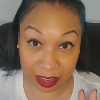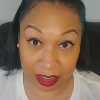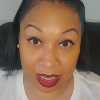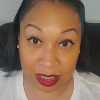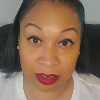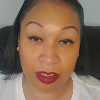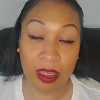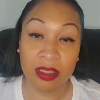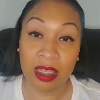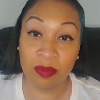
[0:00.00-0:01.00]
Yes,
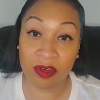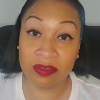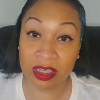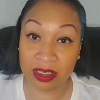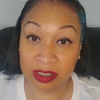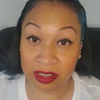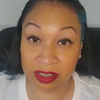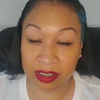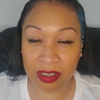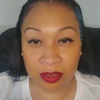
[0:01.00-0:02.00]
they both need
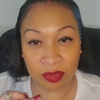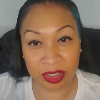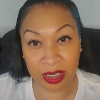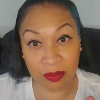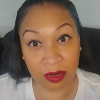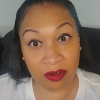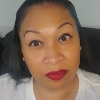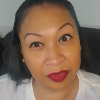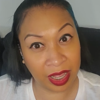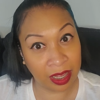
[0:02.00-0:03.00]
consistency, but they
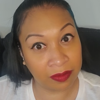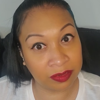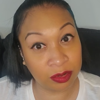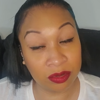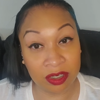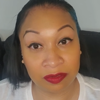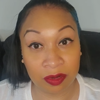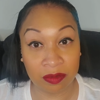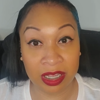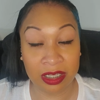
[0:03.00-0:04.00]
both have two
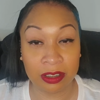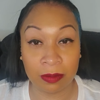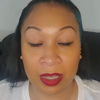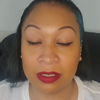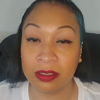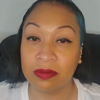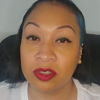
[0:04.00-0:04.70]
different ways about them.